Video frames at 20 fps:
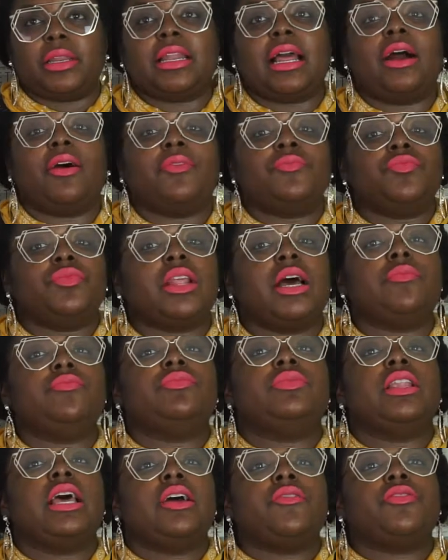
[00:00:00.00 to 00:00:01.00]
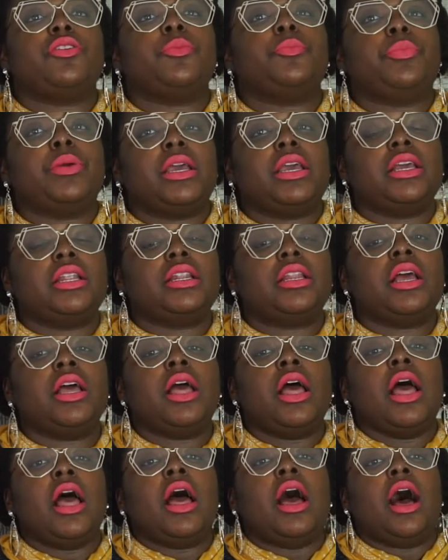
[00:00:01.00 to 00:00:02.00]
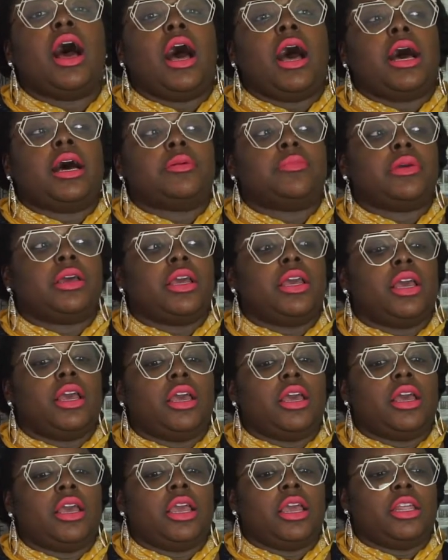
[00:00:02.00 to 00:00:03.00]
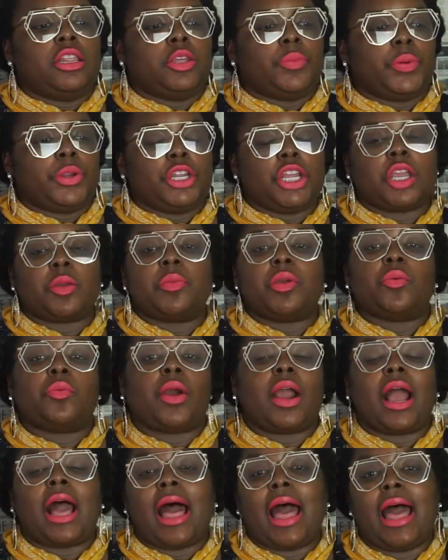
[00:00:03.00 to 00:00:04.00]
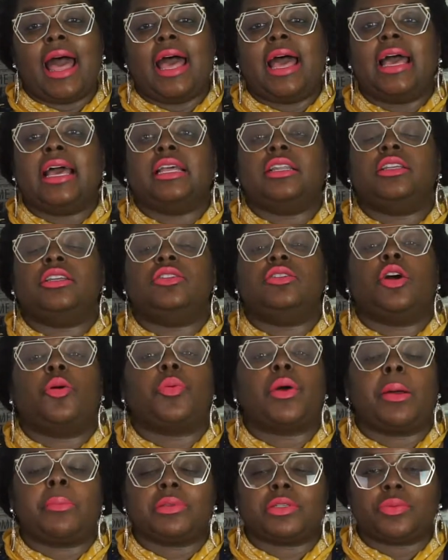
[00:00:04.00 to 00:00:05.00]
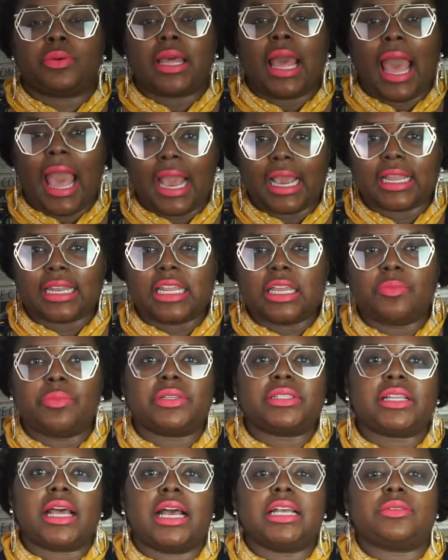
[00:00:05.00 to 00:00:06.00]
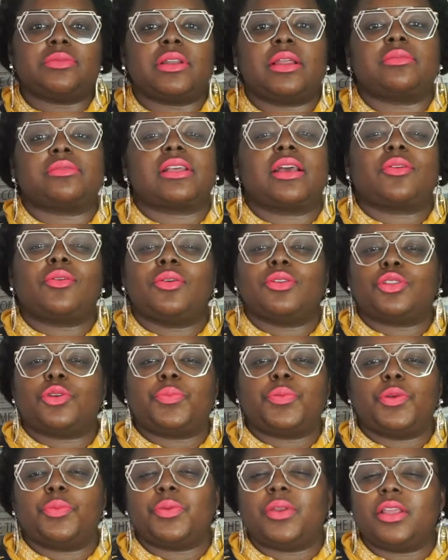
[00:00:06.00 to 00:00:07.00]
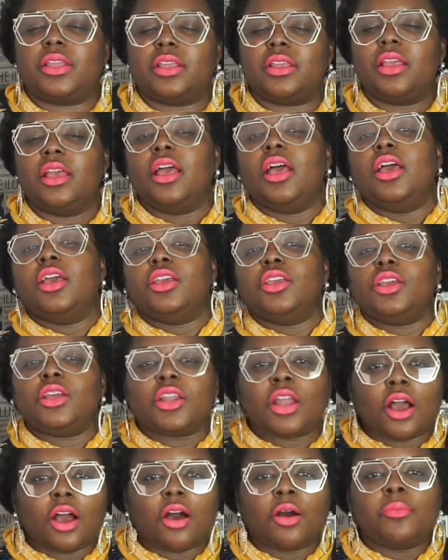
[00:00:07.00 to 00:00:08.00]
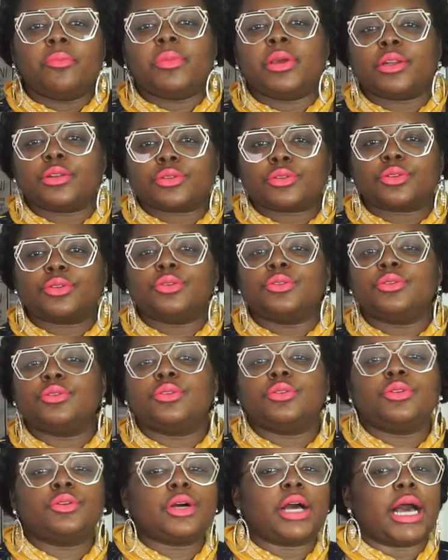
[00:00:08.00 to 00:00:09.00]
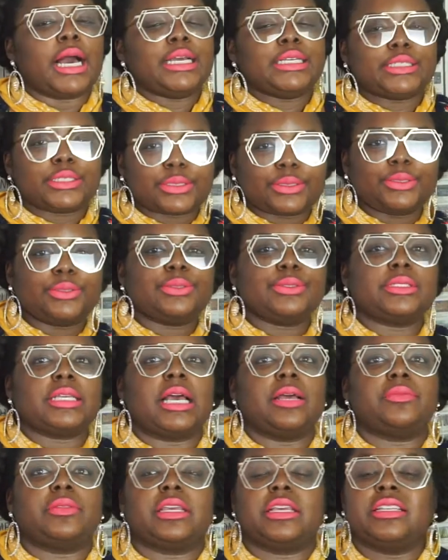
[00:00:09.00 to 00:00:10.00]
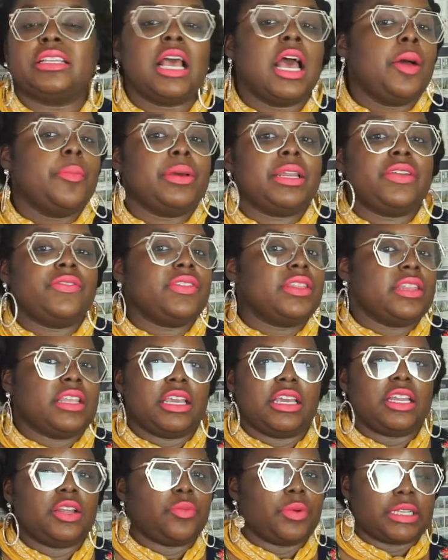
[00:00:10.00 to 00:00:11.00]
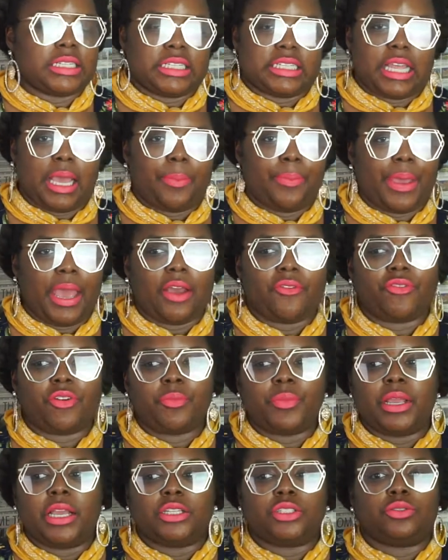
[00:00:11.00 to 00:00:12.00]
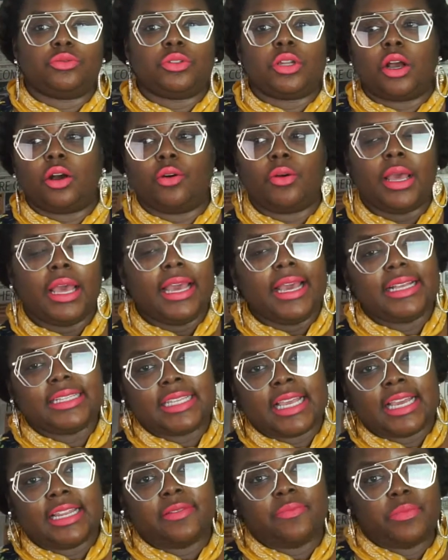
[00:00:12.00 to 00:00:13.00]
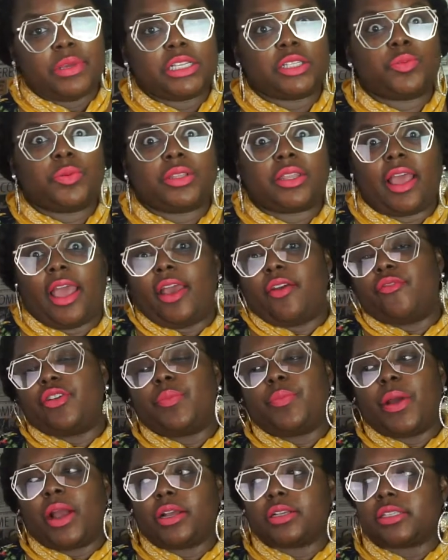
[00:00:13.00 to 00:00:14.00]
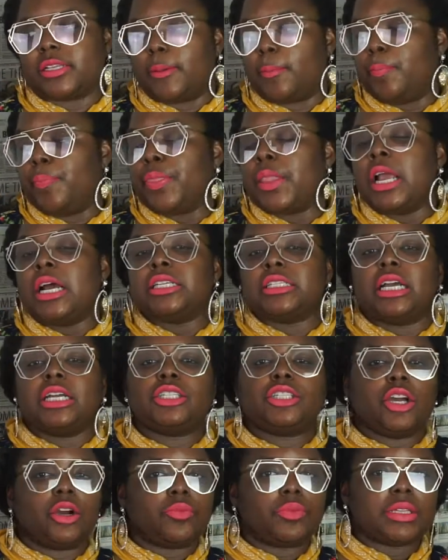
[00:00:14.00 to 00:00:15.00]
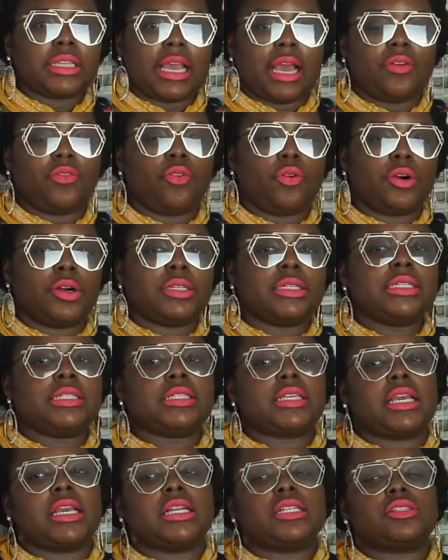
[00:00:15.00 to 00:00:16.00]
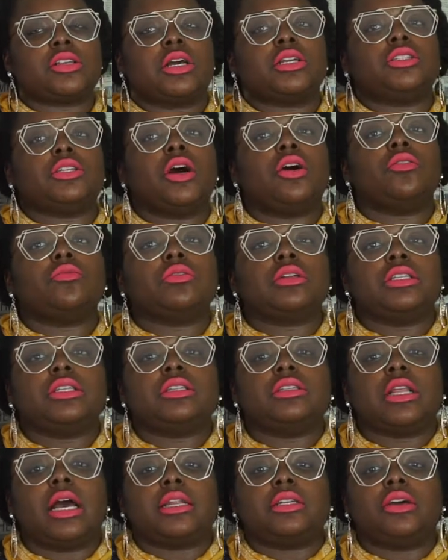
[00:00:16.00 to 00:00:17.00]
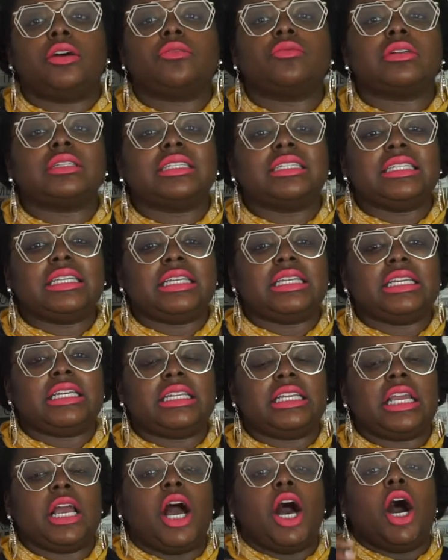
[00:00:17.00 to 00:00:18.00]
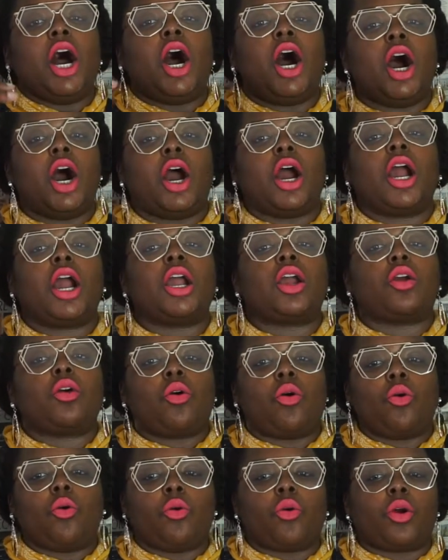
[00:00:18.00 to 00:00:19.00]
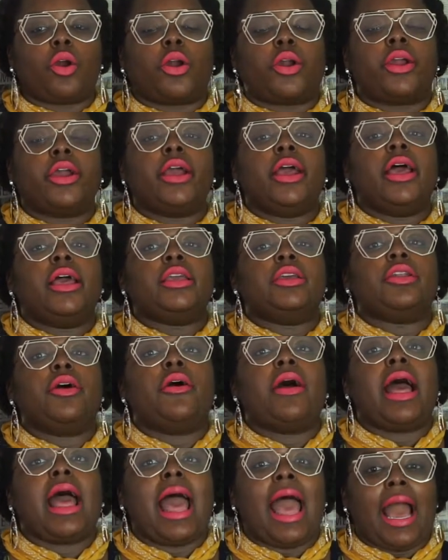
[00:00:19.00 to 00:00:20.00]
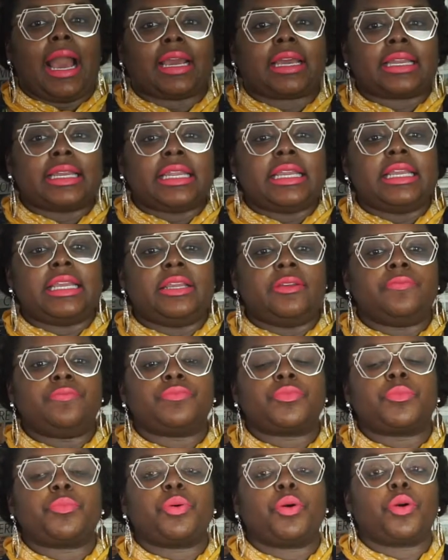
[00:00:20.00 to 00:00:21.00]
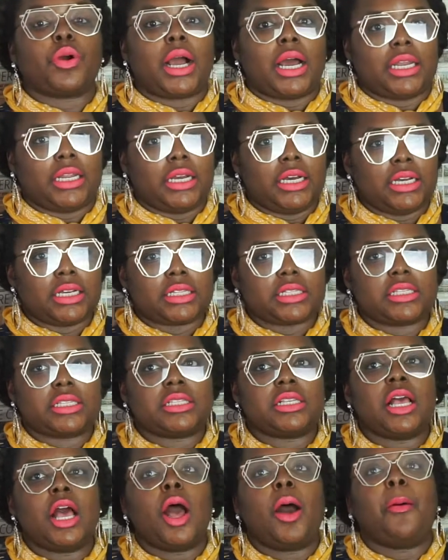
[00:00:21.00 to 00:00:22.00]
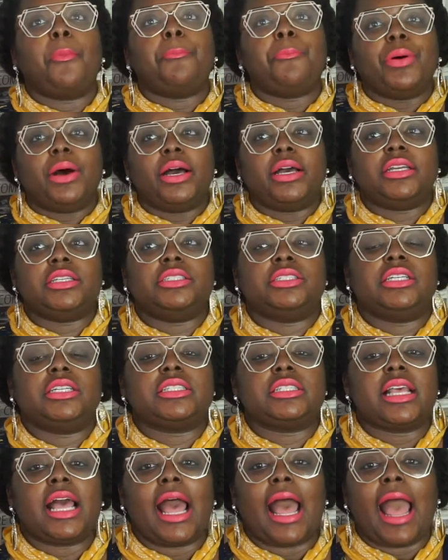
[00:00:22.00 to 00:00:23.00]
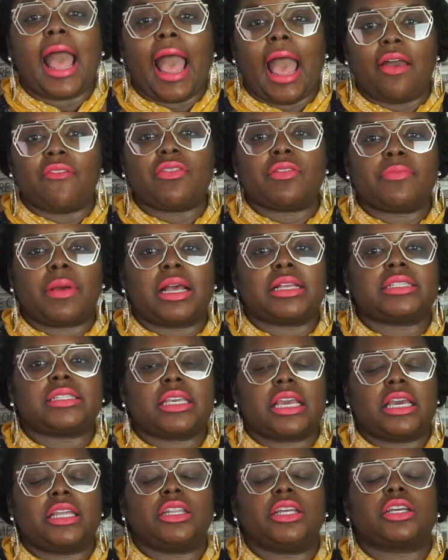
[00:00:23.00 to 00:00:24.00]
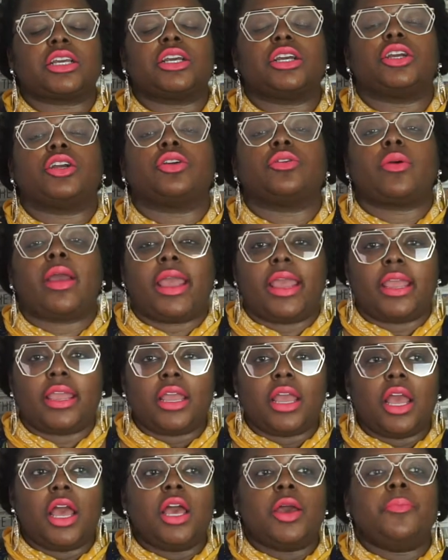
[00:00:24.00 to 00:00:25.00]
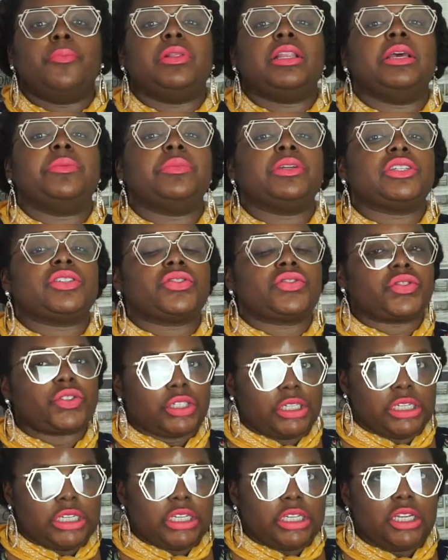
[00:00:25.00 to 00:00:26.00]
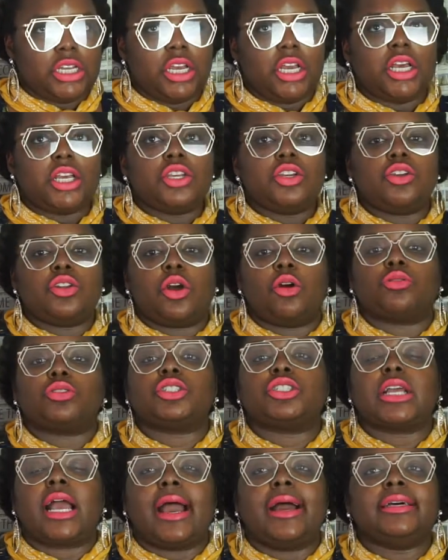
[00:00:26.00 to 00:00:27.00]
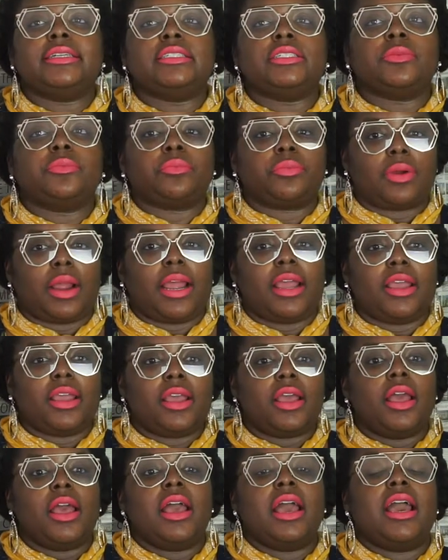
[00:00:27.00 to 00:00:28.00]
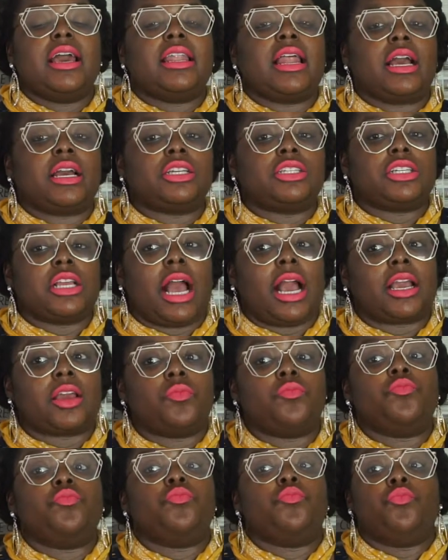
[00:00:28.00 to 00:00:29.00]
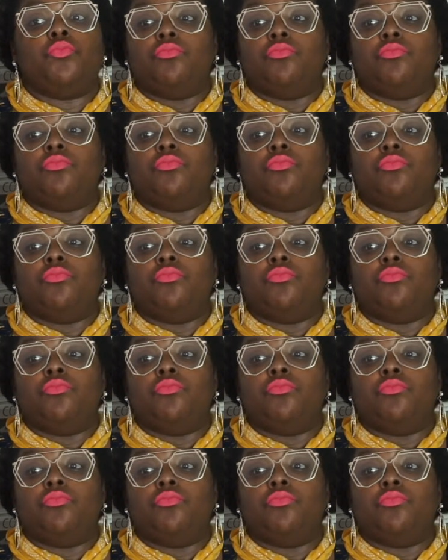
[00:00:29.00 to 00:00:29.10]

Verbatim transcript: Now I'm, I've never been um, in the predicament where I had, you know, problems with acne besides when I was like going through puberty, you know, middle school, high school type things. But even then it wasn't that bad for me. As you know, it's hit and miss with every person. So I don't really have oily skin, so I don't really I don't really need any hardcore, you know, acne products, but just having my skin looking great, blemish free, you know, shining and bright, and I could I can